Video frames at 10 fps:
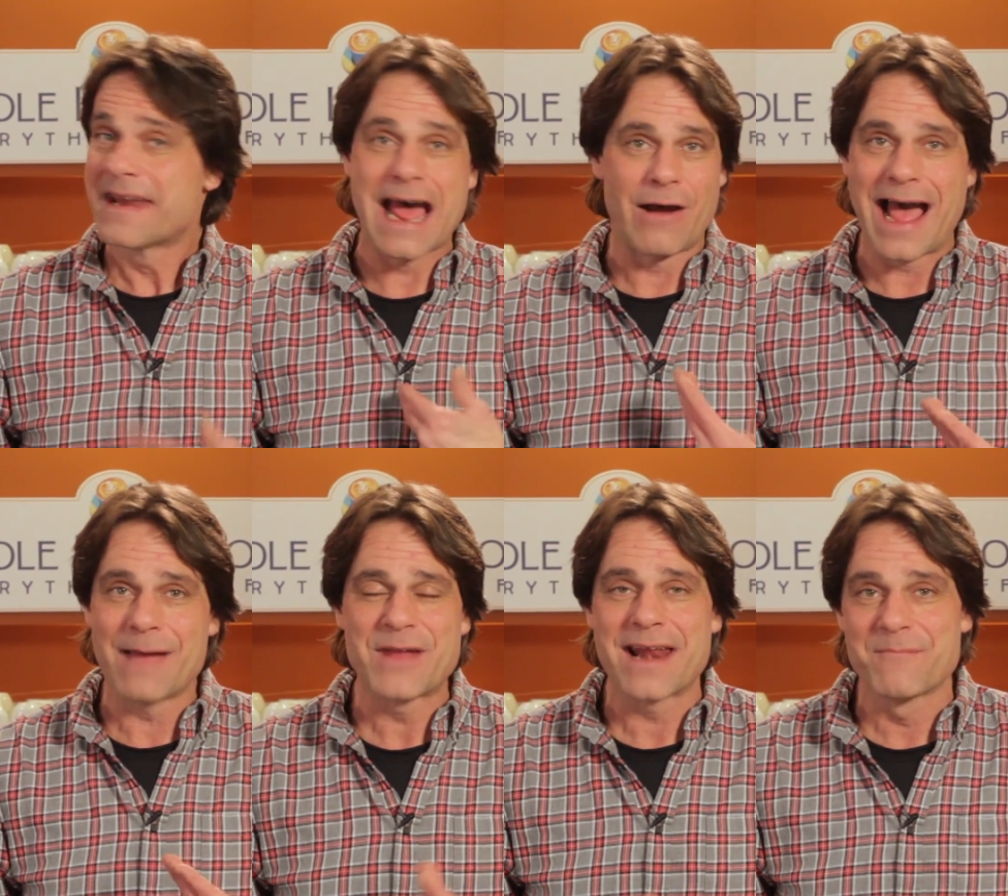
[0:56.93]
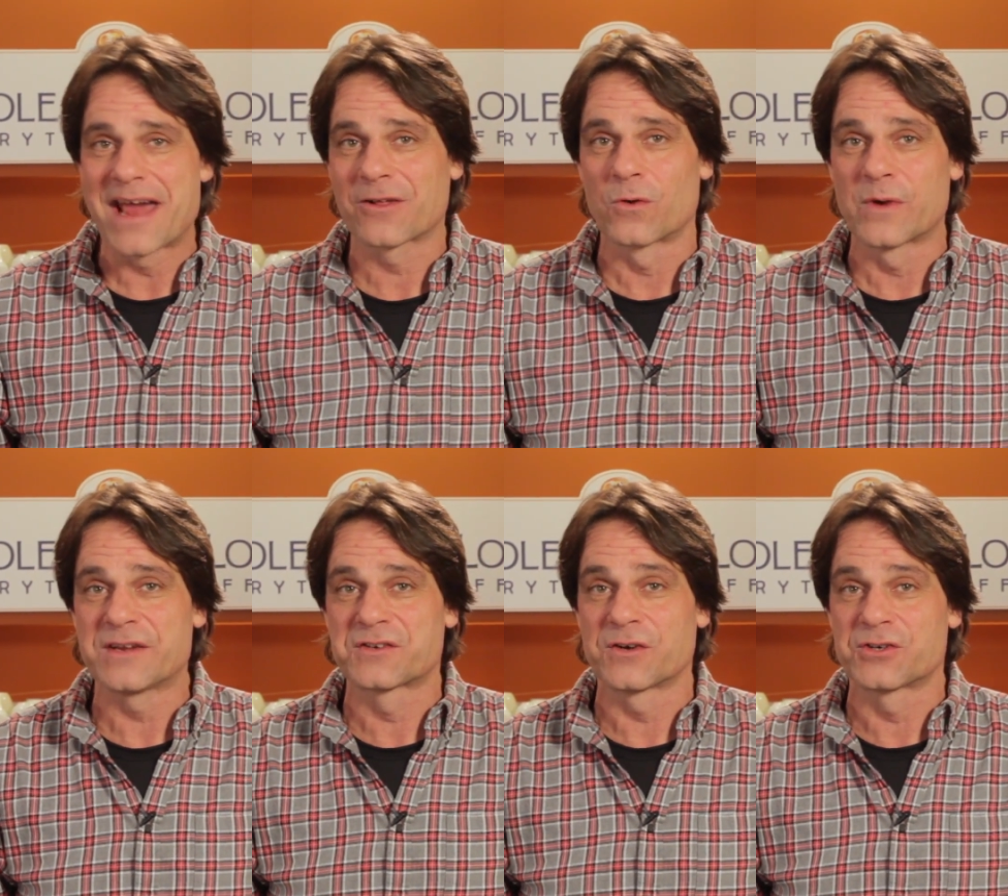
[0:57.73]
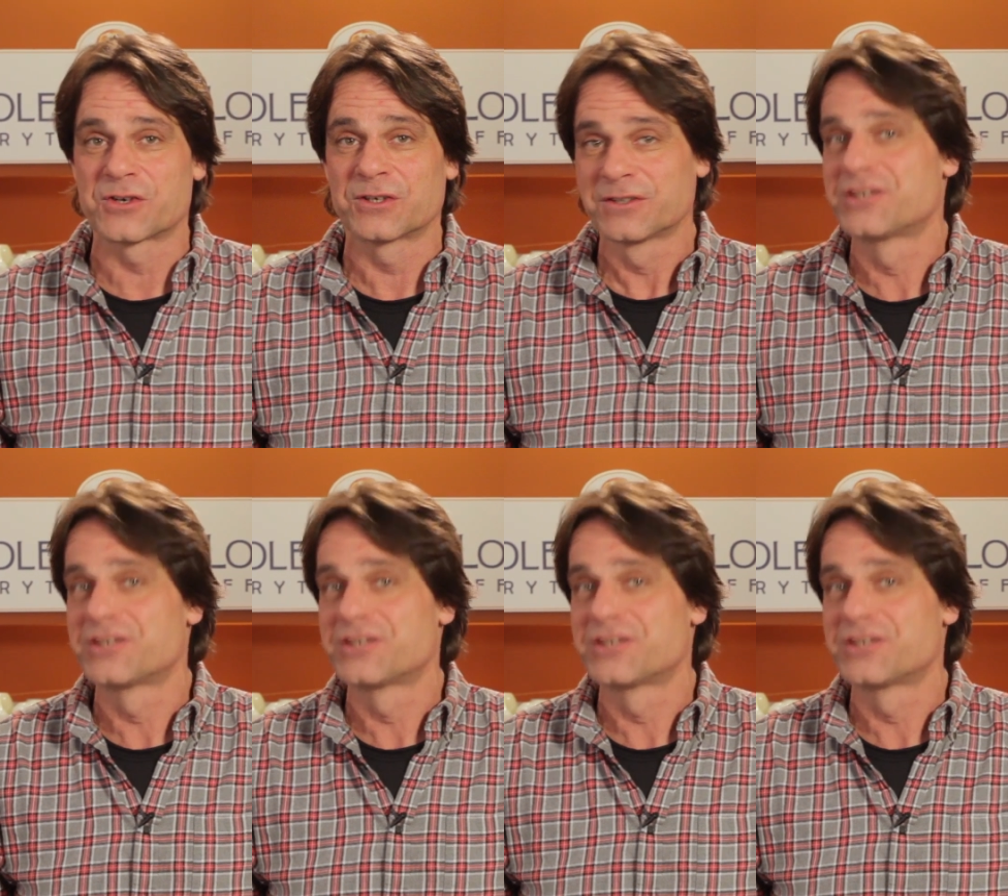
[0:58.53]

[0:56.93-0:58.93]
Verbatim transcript: Now, I'm not a medical researcher,